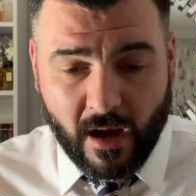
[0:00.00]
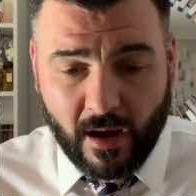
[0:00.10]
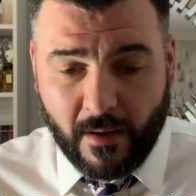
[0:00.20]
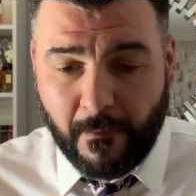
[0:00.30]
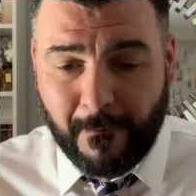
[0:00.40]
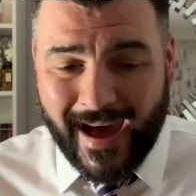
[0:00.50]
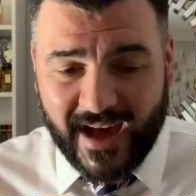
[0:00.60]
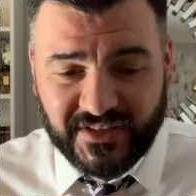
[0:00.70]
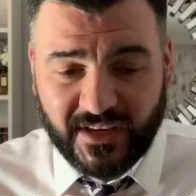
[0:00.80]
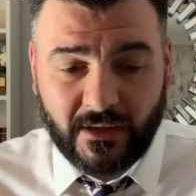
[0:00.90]

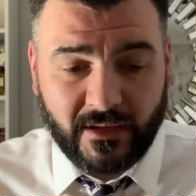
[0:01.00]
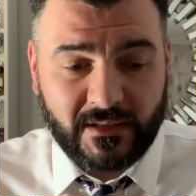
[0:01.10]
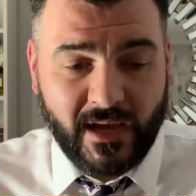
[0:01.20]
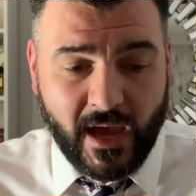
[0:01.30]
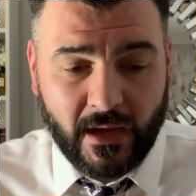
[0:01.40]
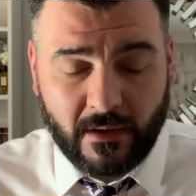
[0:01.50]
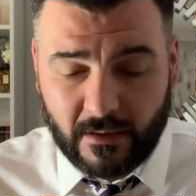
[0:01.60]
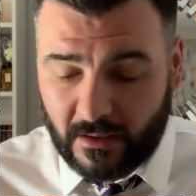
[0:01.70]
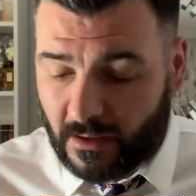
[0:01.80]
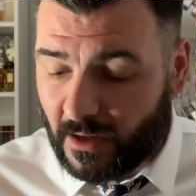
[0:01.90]
masculine take
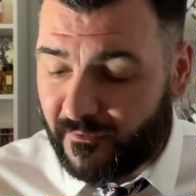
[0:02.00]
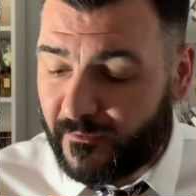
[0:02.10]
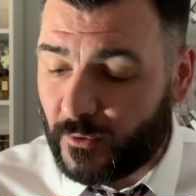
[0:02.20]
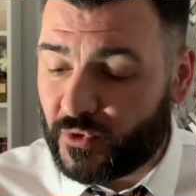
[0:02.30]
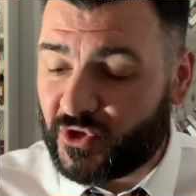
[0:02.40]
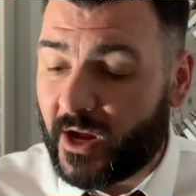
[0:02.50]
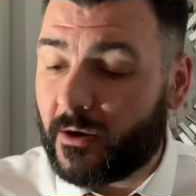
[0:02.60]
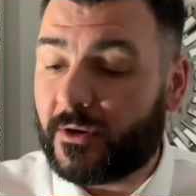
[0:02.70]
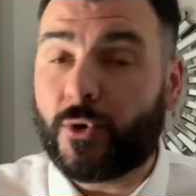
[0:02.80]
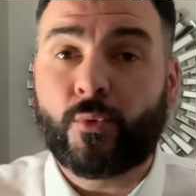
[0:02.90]
on a
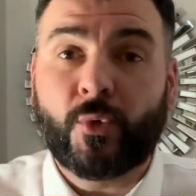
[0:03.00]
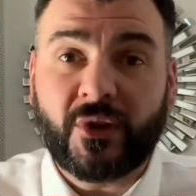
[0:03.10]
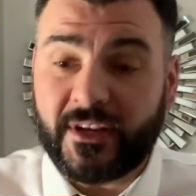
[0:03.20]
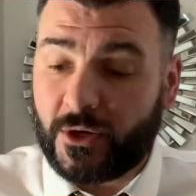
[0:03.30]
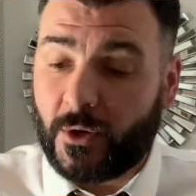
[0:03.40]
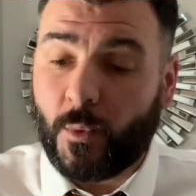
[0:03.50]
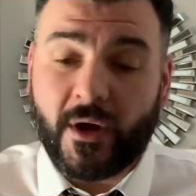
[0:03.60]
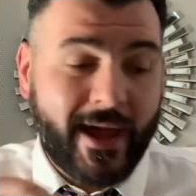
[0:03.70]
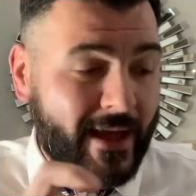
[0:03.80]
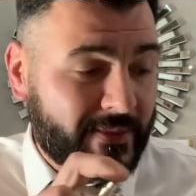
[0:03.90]
fougere, and a really good
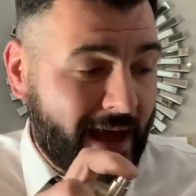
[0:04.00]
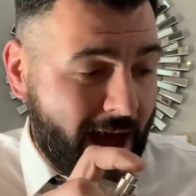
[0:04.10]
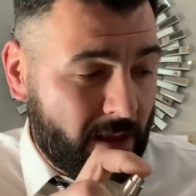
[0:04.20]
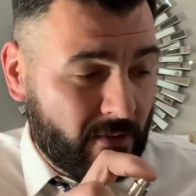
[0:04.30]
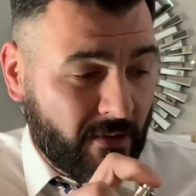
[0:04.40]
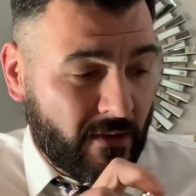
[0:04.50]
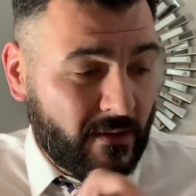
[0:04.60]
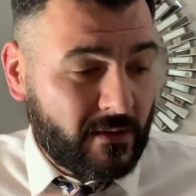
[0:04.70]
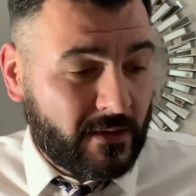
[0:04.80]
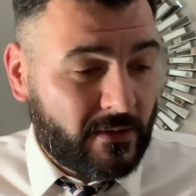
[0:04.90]
one at that.
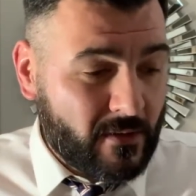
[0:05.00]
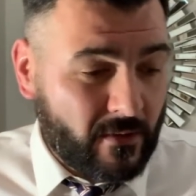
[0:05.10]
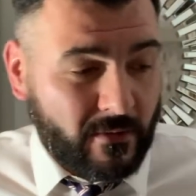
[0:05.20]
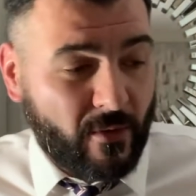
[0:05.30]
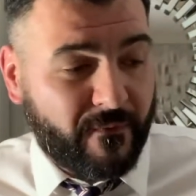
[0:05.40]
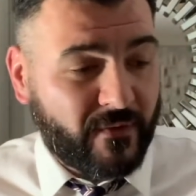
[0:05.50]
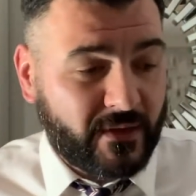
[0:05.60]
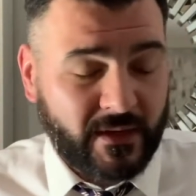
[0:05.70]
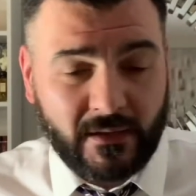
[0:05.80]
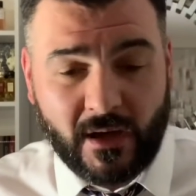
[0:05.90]
You know,
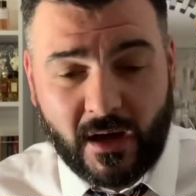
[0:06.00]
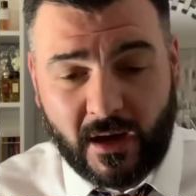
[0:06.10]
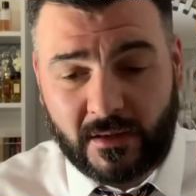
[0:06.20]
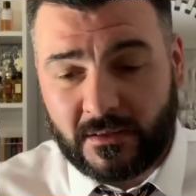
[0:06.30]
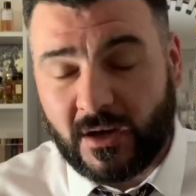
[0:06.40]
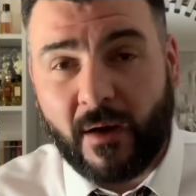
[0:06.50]
hopefully Tom